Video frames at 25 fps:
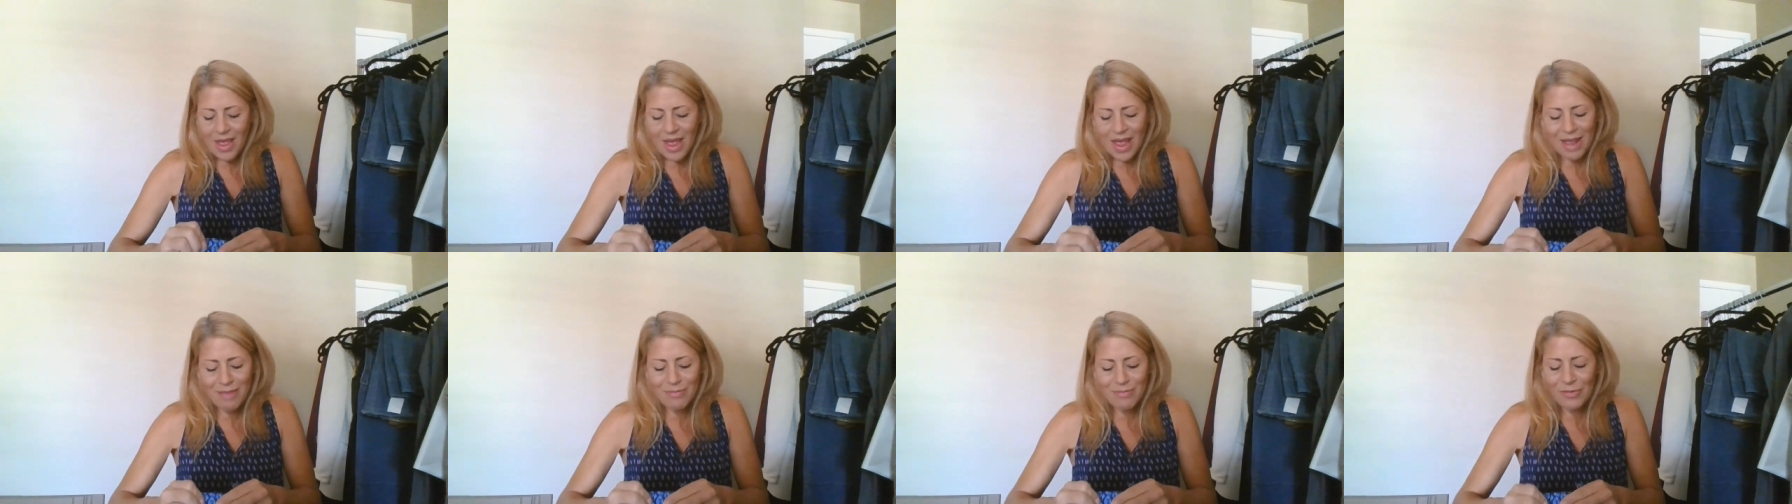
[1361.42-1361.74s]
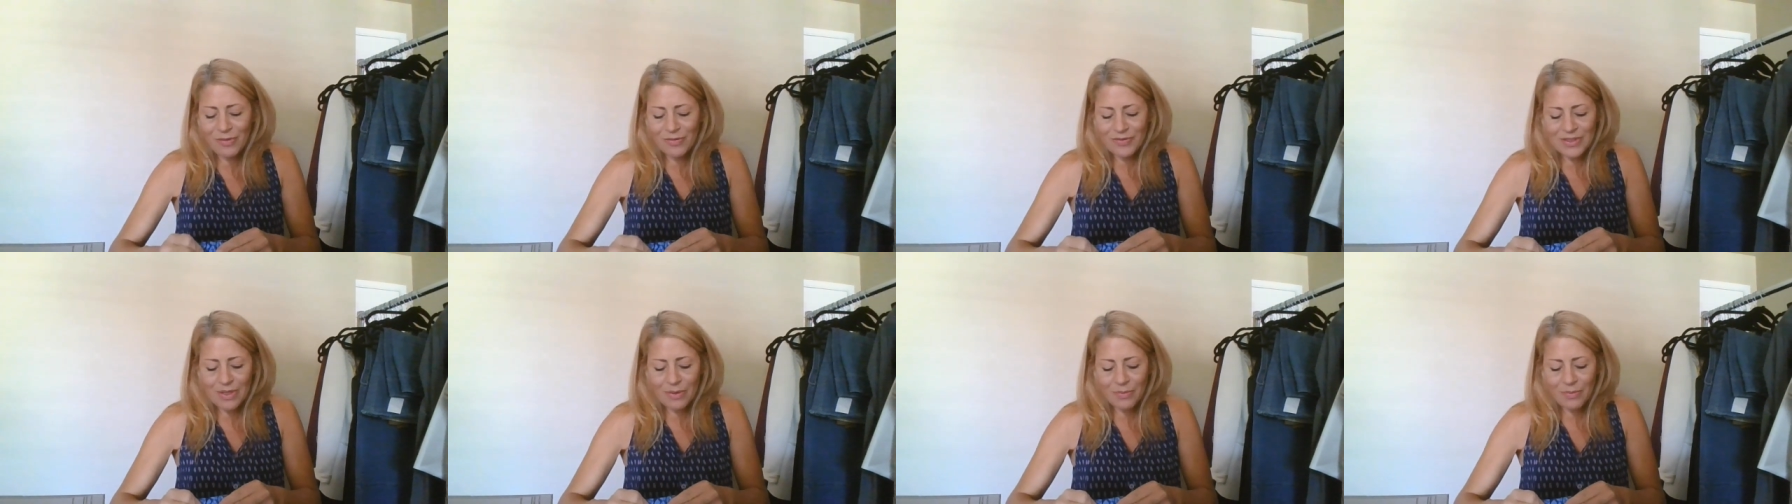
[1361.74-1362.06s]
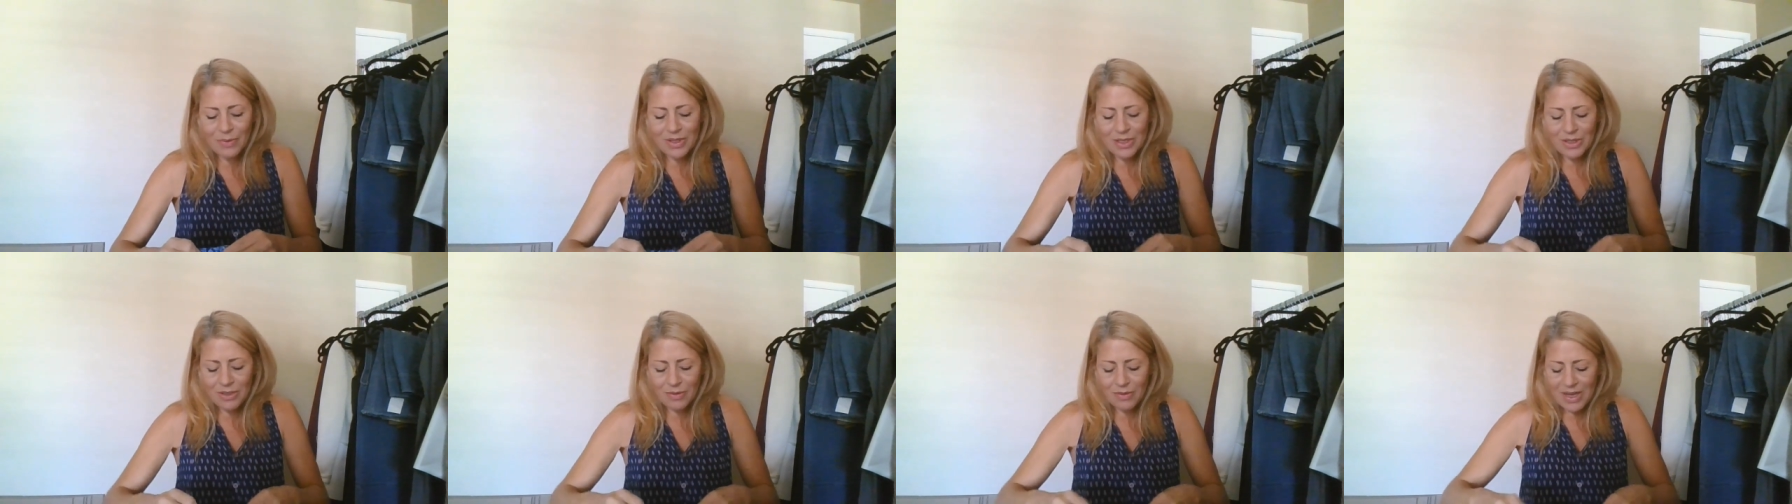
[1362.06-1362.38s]
I move
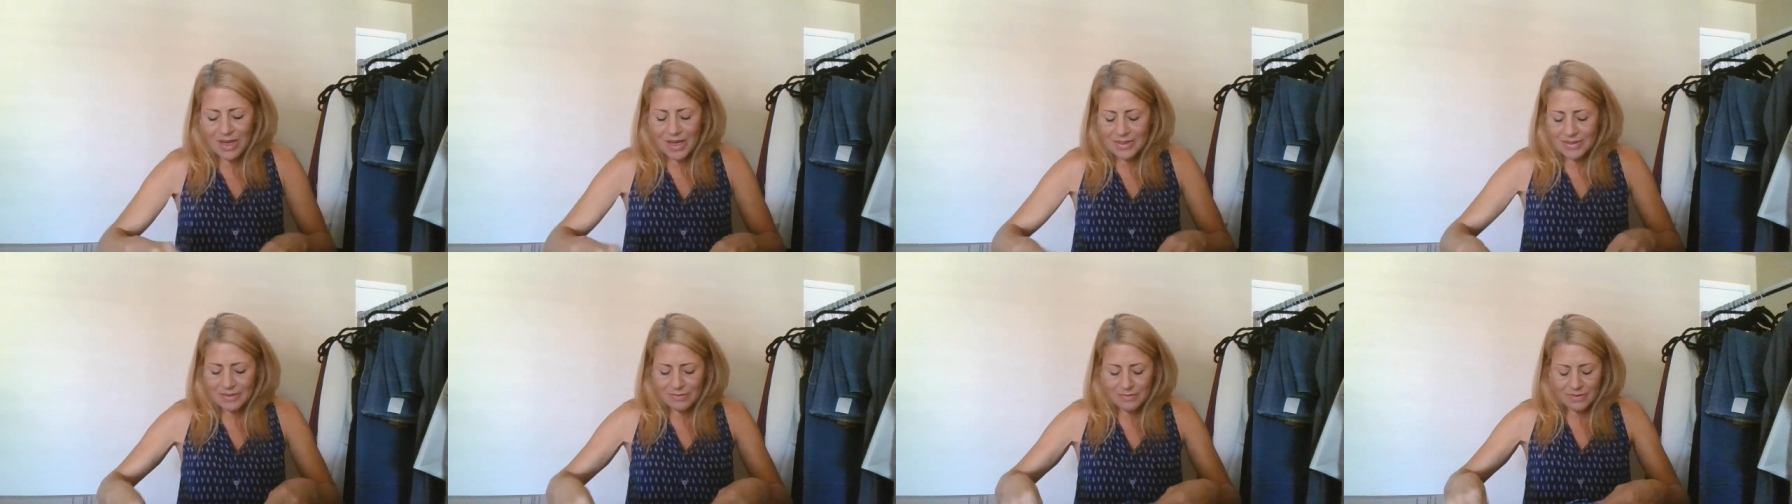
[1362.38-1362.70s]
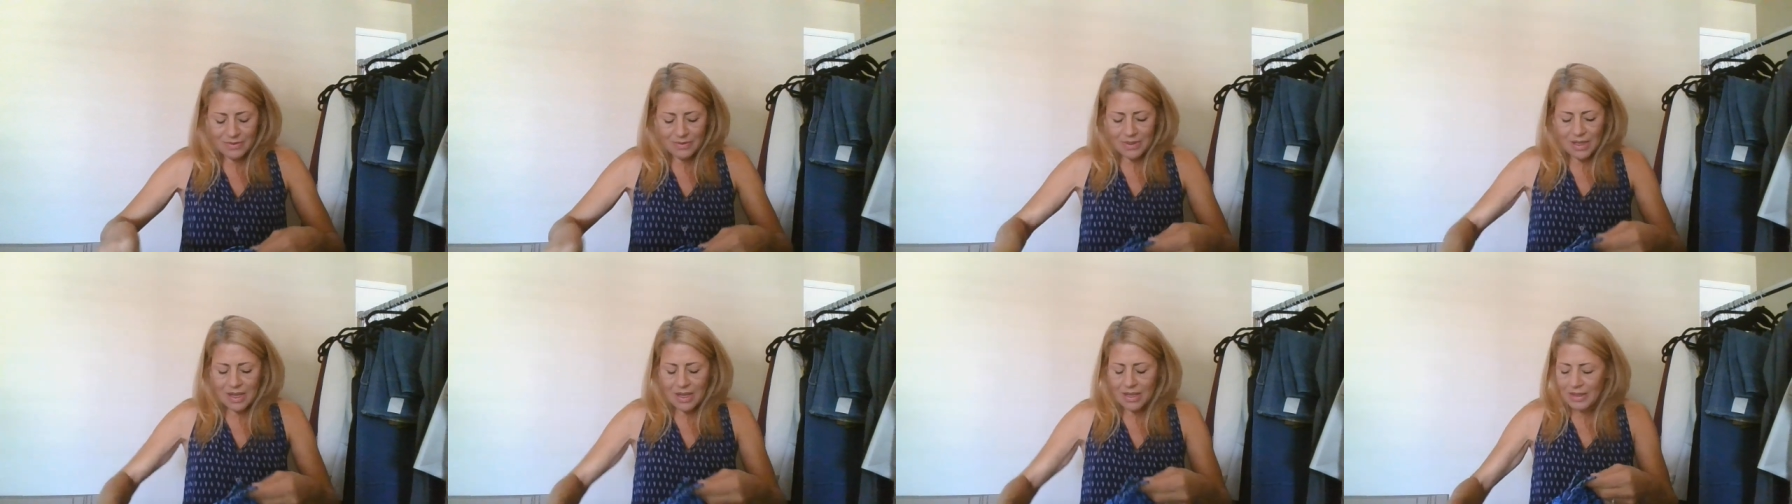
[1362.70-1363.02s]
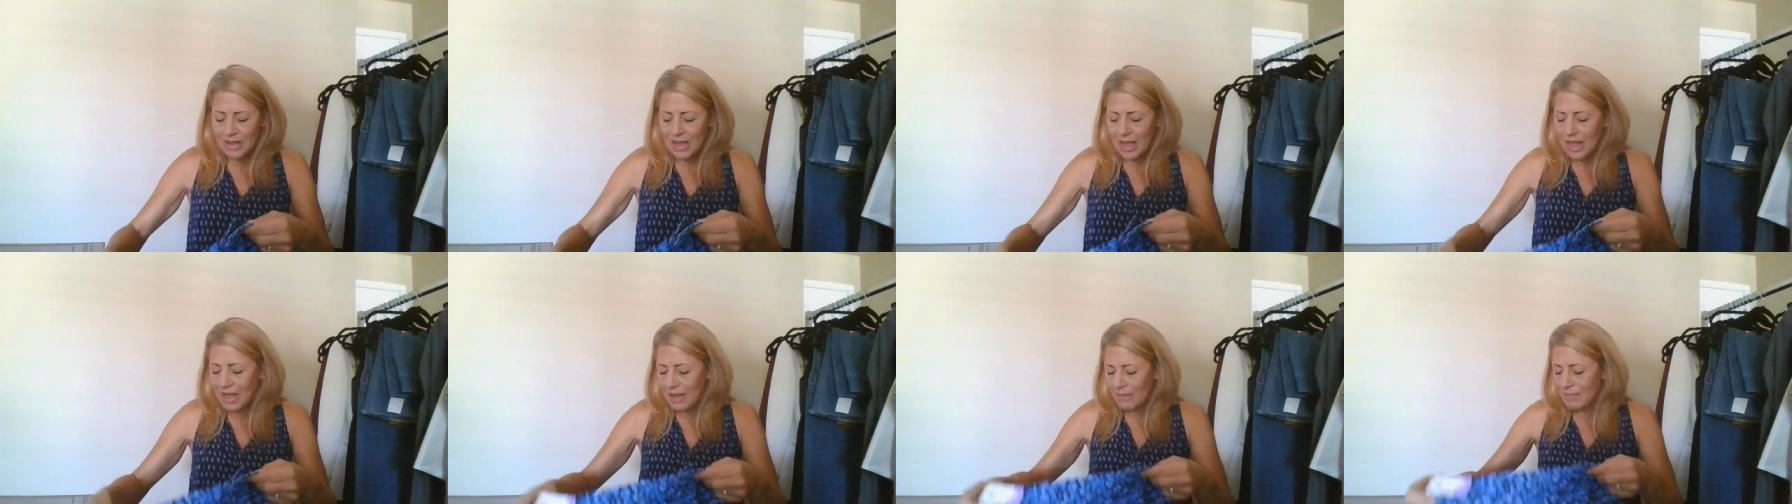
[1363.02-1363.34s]
slower than you guys.
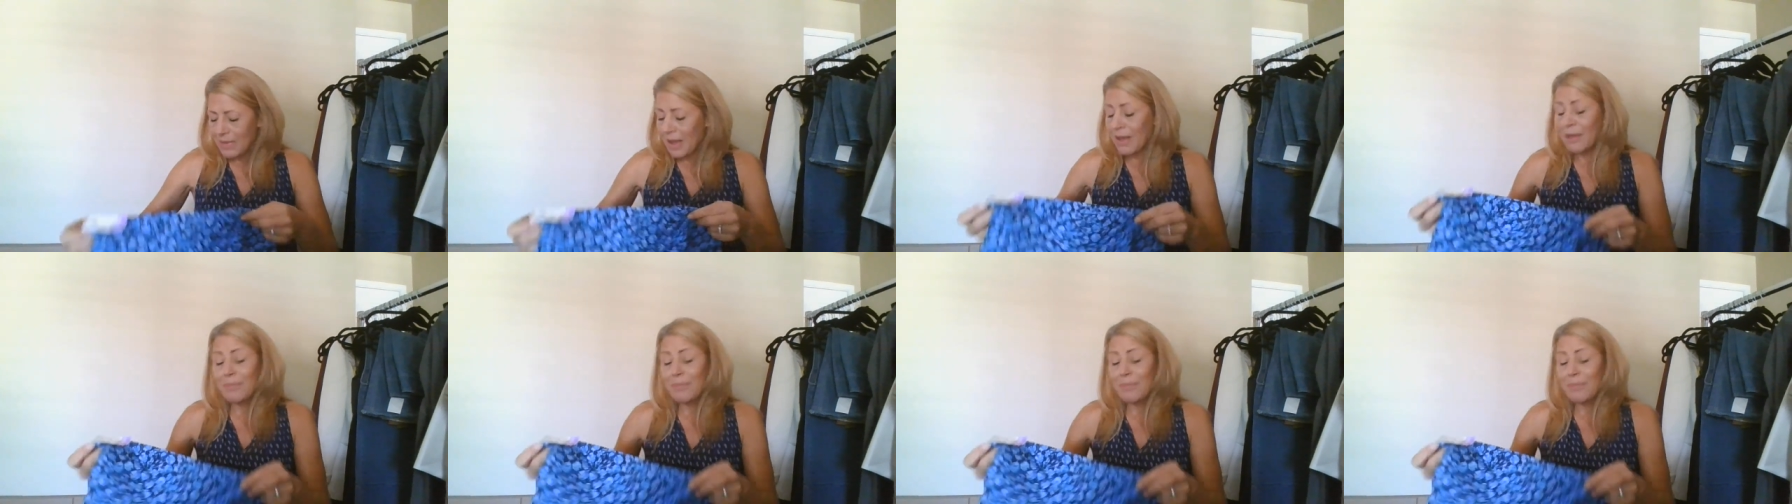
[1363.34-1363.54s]
I'm,